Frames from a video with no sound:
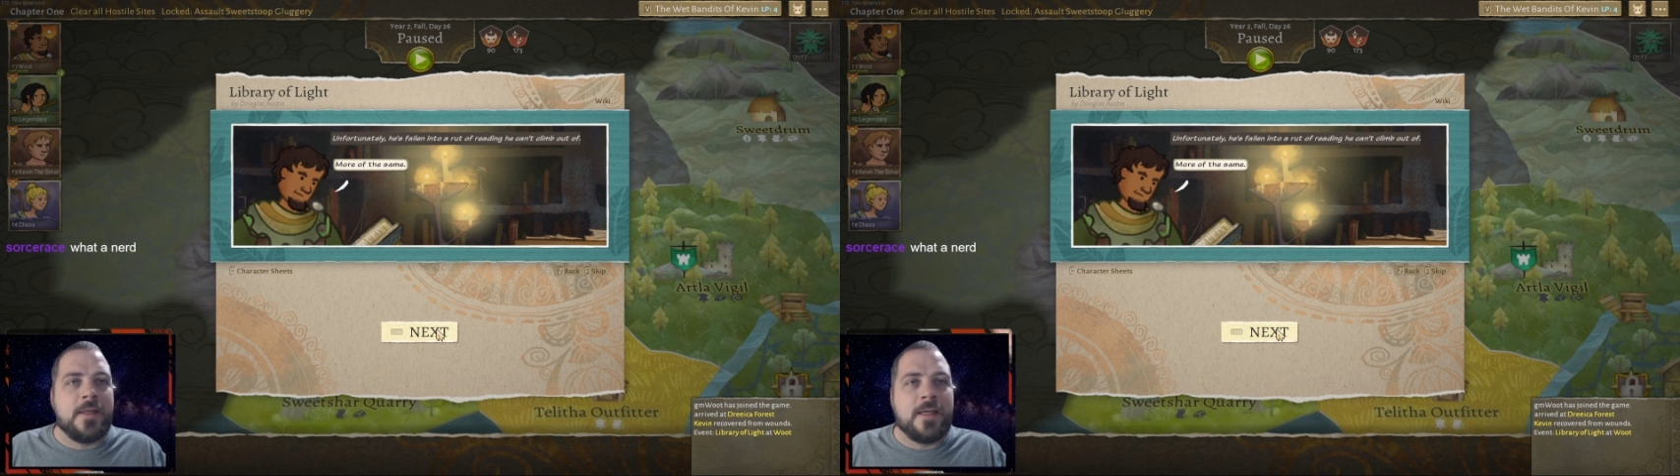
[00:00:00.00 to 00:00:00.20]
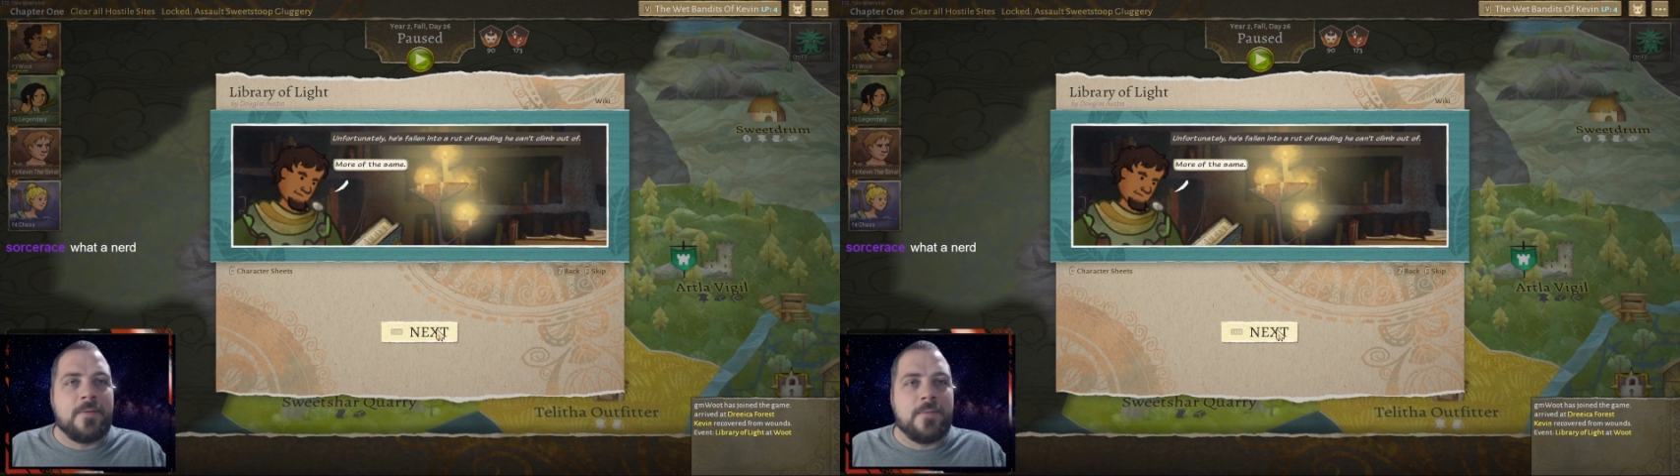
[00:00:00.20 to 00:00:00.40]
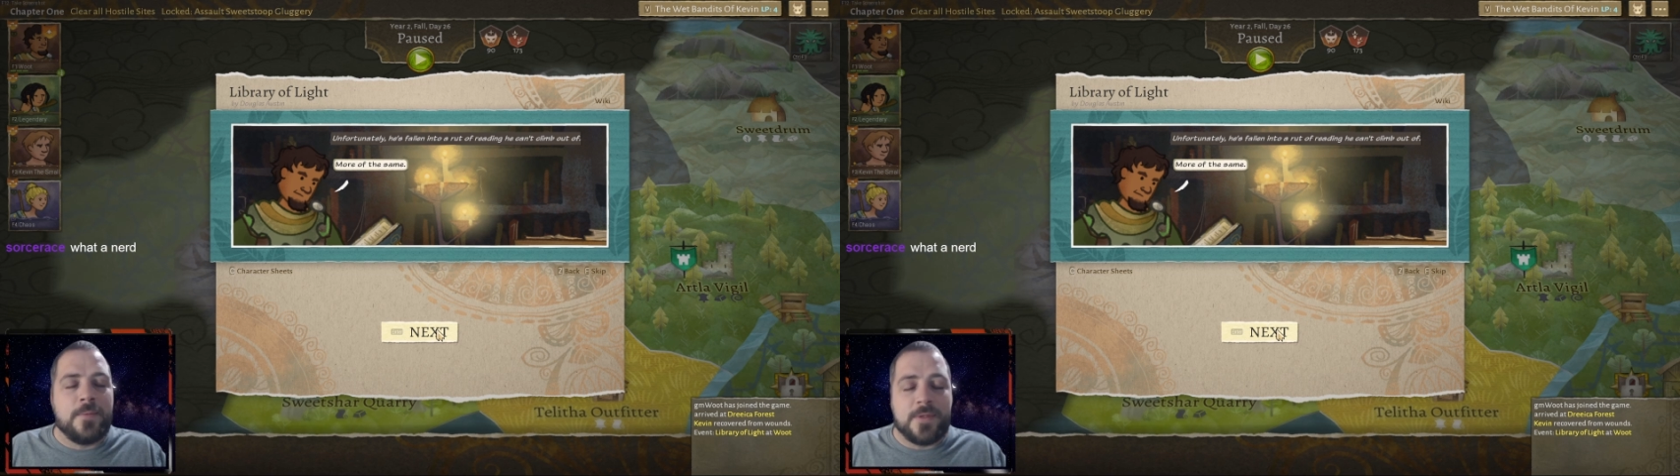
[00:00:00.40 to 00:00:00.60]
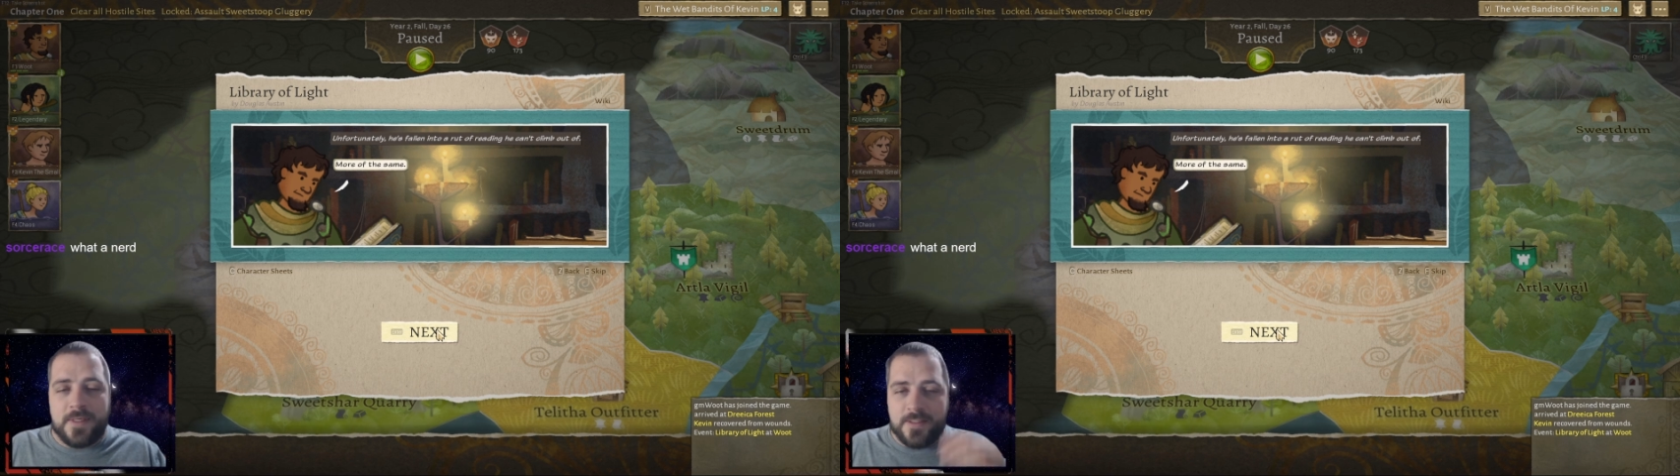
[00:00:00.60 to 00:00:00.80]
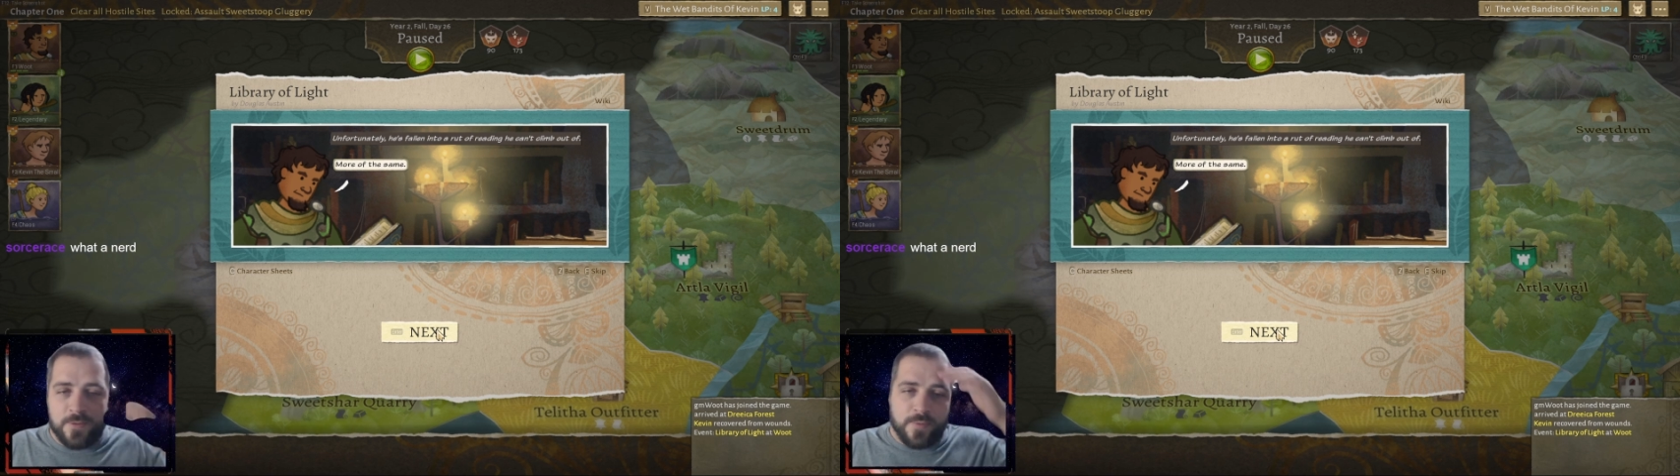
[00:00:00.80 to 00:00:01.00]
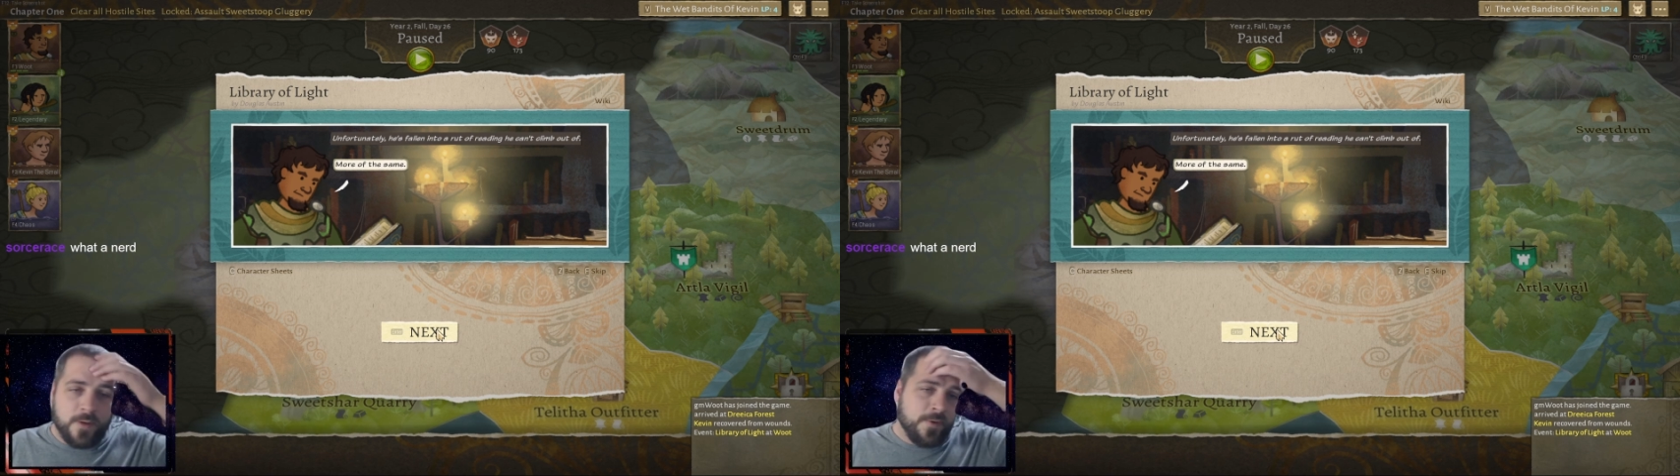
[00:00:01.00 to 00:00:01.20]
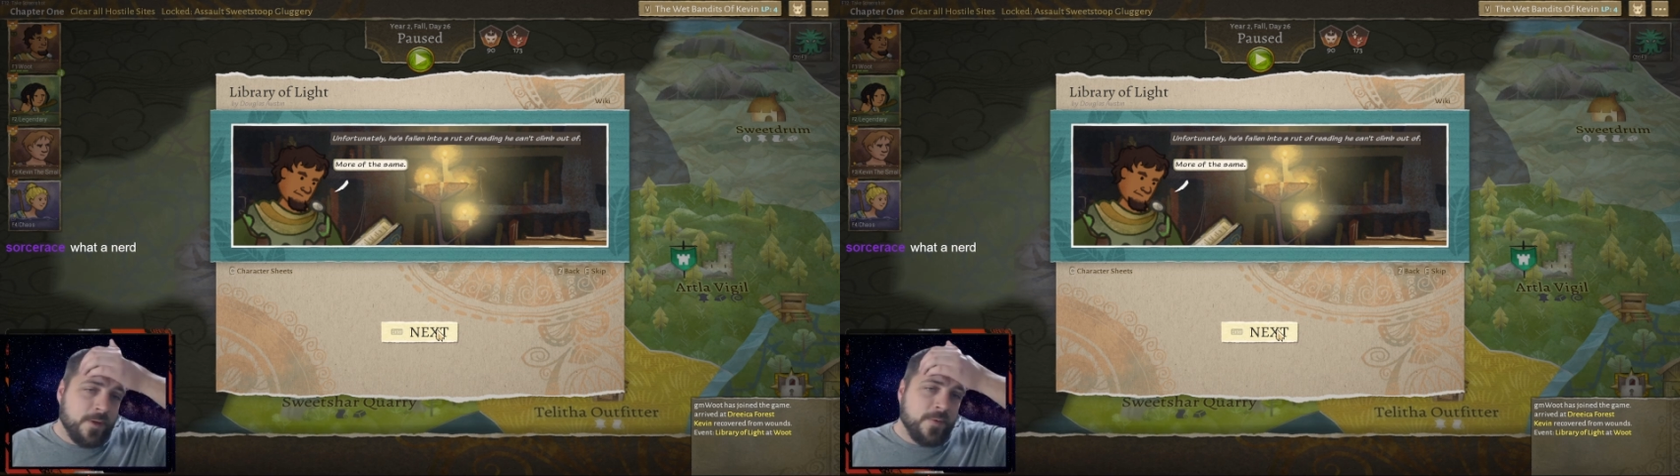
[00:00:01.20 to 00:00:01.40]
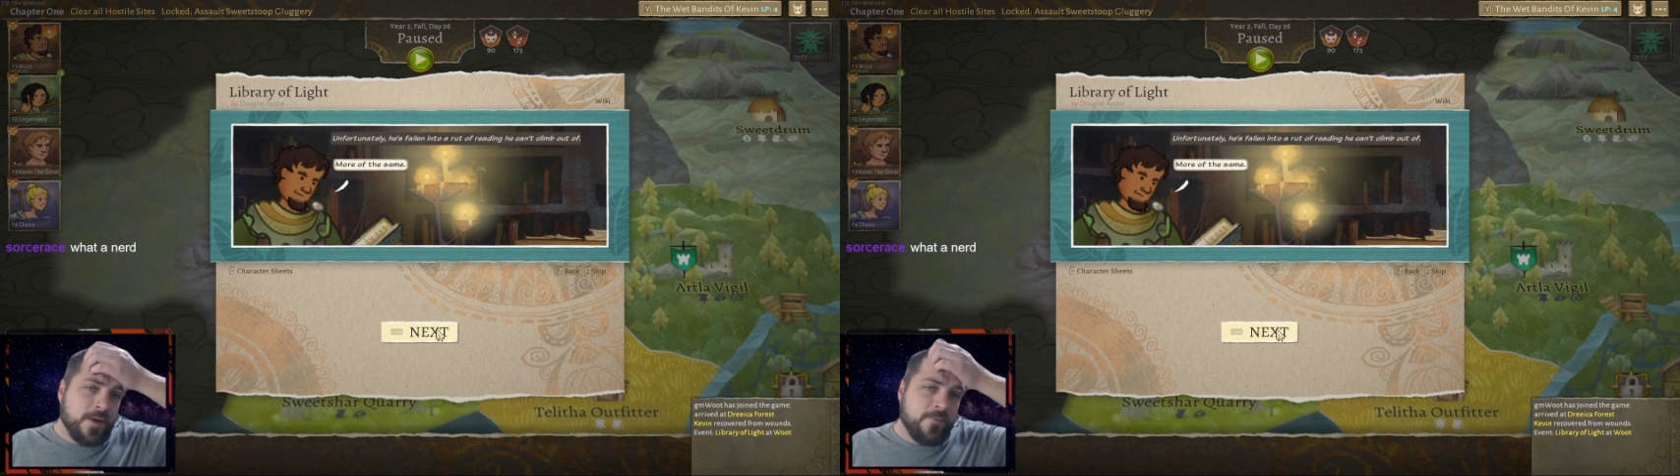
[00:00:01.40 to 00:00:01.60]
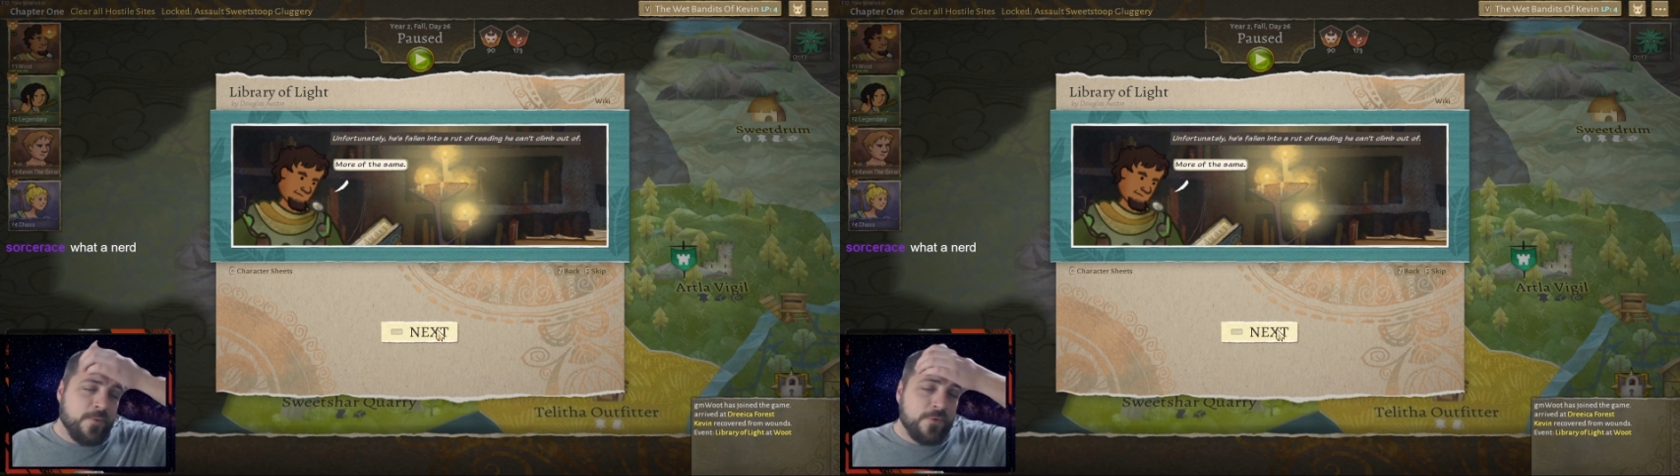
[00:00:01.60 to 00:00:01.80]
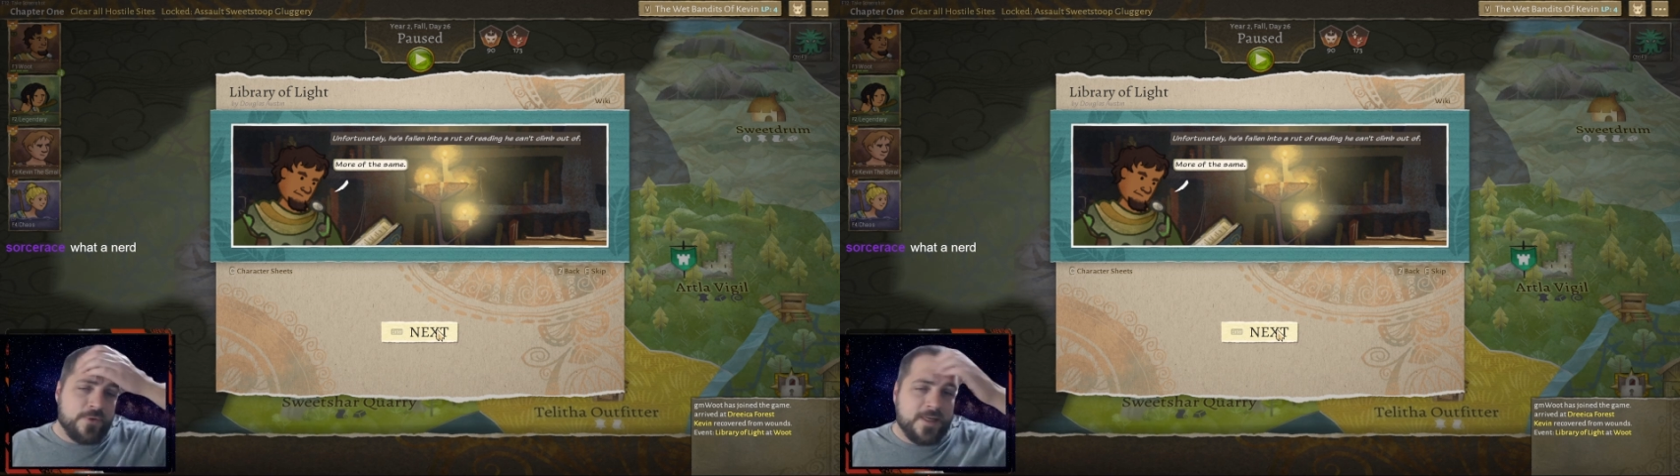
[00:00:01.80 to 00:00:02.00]
like the wizard has no problem with it, but if
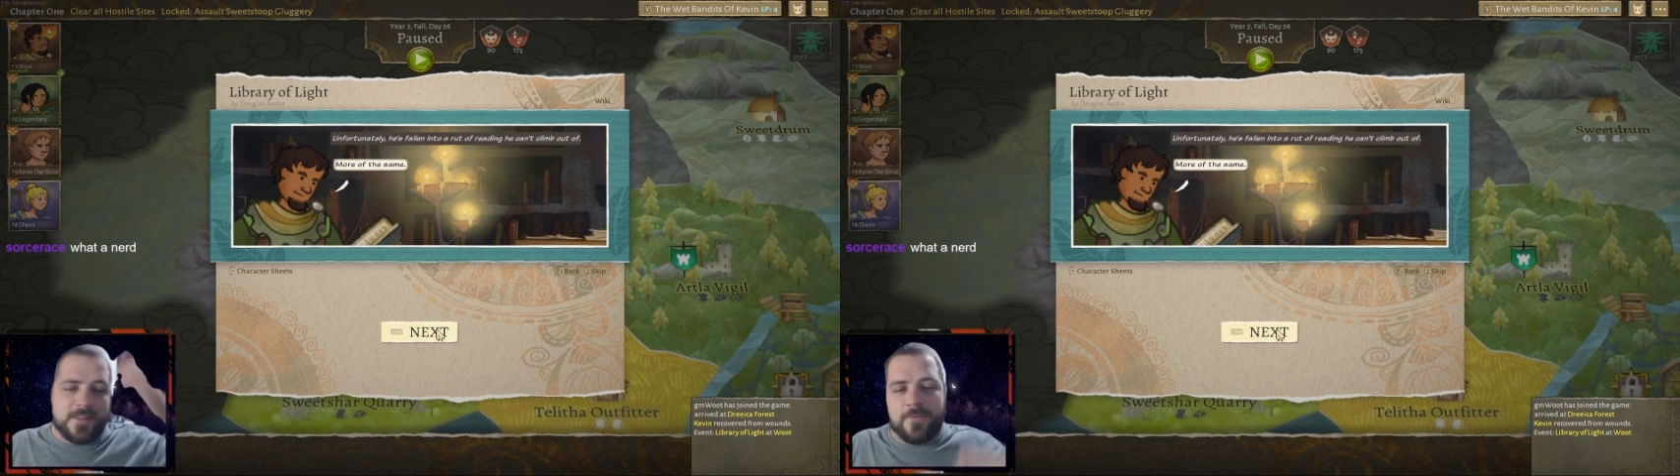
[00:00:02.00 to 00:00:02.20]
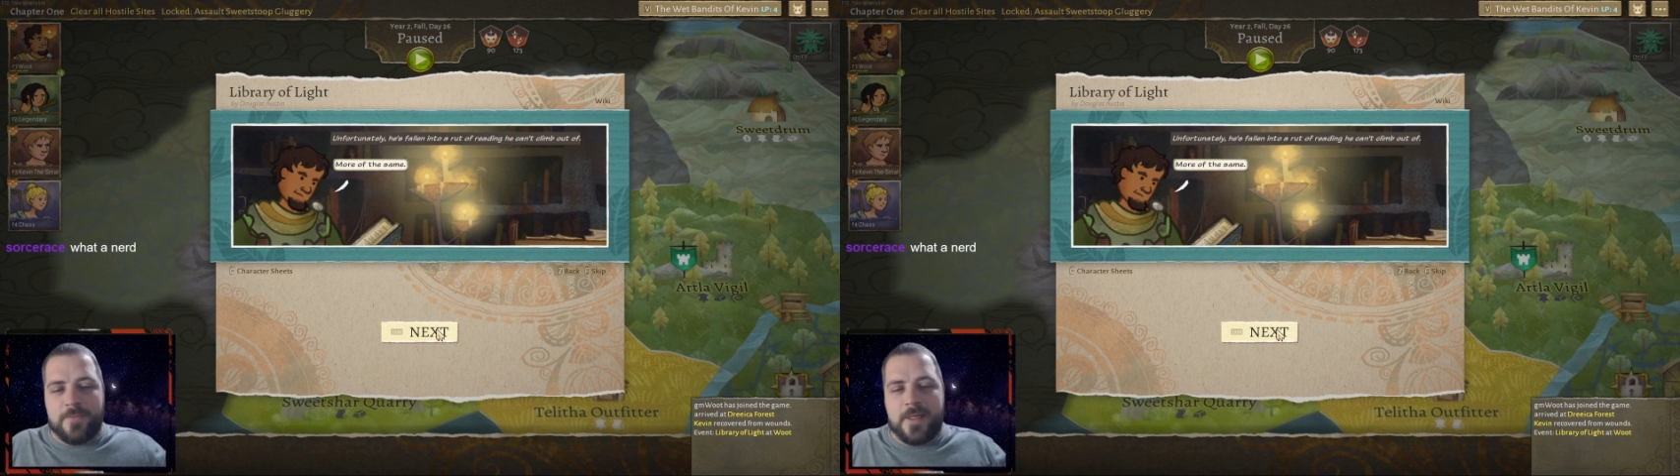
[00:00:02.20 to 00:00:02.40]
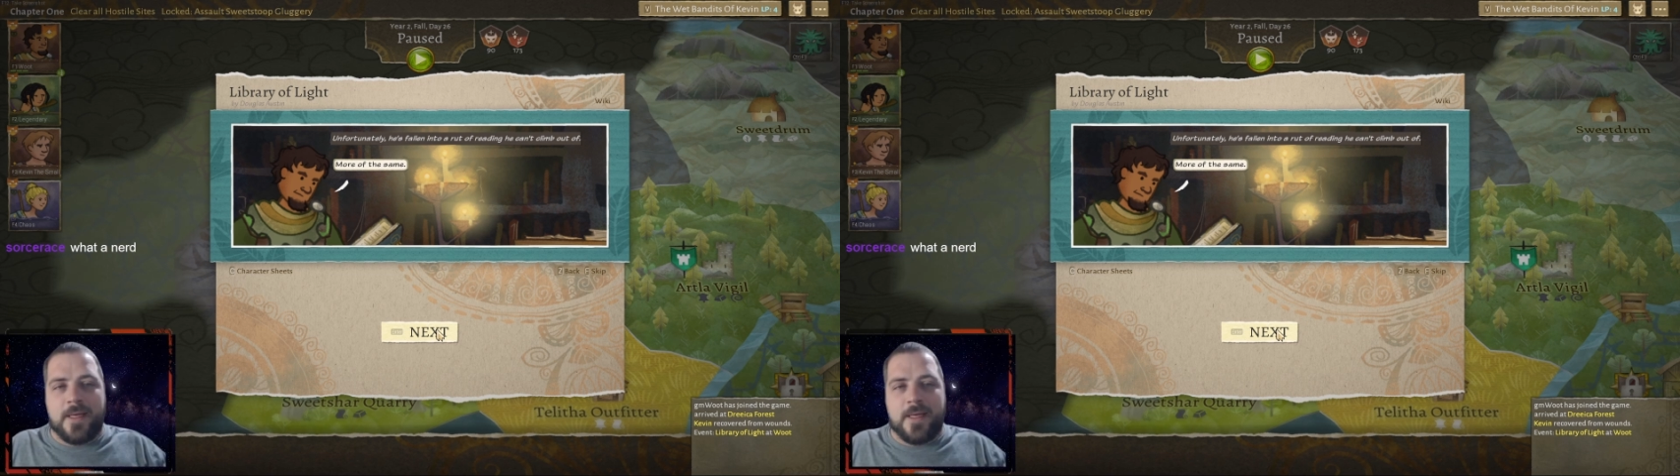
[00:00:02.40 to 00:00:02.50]
Woot tries to read,